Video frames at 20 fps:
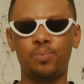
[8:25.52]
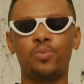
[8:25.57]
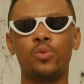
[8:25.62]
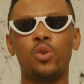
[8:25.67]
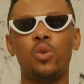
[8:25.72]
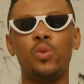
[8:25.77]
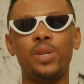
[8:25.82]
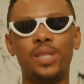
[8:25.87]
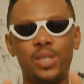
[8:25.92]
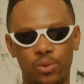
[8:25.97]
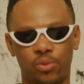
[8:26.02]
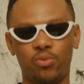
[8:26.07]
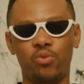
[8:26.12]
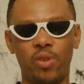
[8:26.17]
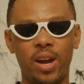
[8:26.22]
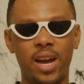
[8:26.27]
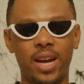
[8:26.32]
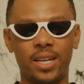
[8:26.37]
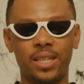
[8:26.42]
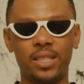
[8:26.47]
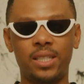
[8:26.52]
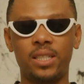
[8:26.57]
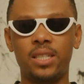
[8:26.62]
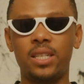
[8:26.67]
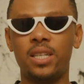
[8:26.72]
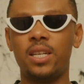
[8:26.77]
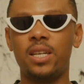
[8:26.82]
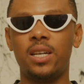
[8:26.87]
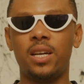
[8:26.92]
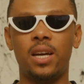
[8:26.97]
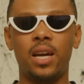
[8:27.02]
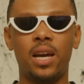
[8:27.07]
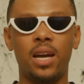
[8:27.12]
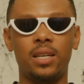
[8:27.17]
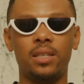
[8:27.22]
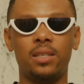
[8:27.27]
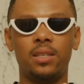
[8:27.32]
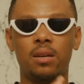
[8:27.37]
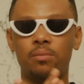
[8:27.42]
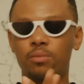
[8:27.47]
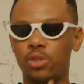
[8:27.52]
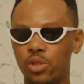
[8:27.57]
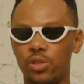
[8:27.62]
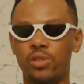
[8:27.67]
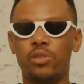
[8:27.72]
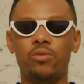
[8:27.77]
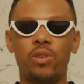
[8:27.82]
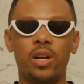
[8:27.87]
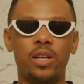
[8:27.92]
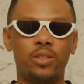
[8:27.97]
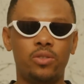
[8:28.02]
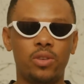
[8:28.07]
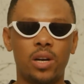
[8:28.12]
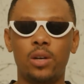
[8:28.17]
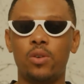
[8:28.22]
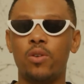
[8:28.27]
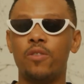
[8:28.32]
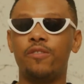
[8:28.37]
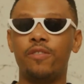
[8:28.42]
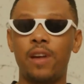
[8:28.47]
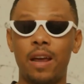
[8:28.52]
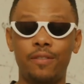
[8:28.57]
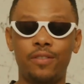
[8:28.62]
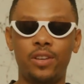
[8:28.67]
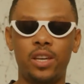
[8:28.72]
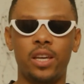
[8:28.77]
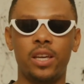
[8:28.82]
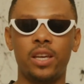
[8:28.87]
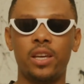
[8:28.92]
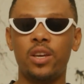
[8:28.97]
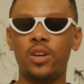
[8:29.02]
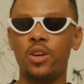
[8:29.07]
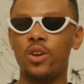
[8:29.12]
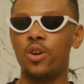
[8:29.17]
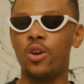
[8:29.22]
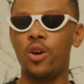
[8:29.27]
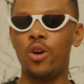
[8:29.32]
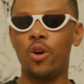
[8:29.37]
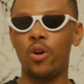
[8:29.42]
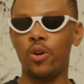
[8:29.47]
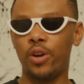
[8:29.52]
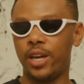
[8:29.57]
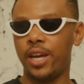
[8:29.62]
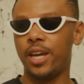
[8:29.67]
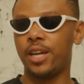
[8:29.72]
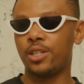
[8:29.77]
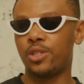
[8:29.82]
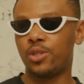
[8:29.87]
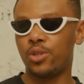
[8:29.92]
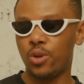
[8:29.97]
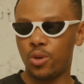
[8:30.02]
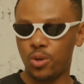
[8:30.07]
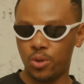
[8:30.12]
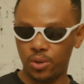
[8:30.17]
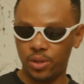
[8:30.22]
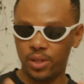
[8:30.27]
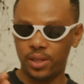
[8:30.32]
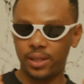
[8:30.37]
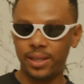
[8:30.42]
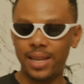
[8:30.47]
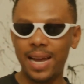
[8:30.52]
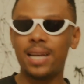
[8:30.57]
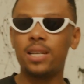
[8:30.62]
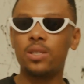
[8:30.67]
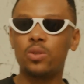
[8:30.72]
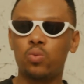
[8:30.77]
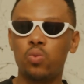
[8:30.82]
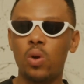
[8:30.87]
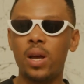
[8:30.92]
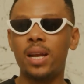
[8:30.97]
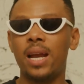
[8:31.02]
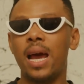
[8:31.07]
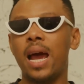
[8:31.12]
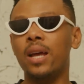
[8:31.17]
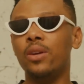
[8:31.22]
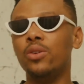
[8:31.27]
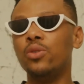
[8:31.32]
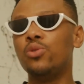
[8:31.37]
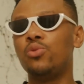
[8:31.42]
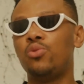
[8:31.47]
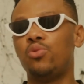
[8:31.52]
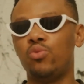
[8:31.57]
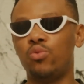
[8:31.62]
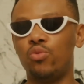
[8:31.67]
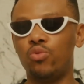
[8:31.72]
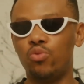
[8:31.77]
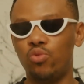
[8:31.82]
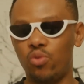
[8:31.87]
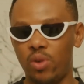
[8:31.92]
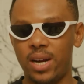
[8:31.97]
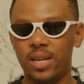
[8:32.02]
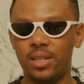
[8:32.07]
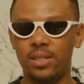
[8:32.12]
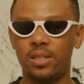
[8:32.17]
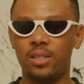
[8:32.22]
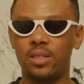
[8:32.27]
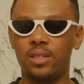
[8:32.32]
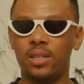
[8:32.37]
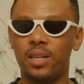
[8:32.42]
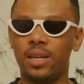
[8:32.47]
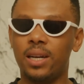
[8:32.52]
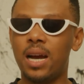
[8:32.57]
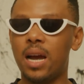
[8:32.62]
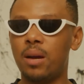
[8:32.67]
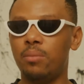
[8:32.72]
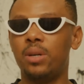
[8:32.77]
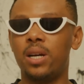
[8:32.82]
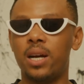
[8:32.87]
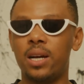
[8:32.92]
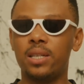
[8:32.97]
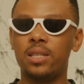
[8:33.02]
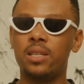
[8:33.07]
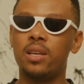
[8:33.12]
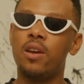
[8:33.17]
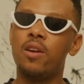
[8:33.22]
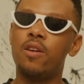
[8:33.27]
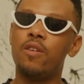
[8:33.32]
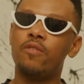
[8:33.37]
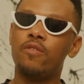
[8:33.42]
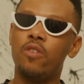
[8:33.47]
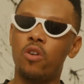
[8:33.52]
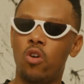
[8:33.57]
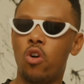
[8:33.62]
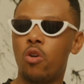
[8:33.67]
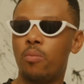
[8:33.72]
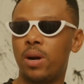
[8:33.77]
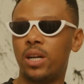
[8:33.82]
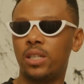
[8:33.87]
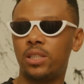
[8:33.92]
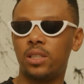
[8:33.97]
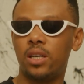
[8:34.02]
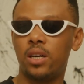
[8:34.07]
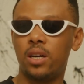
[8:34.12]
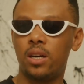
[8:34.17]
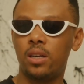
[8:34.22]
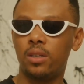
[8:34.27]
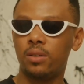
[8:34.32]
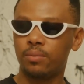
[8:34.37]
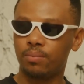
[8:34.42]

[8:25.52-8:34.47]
with red, and I'm using Red Dragon 5K. Okay, so that is when I use red cameras for commercial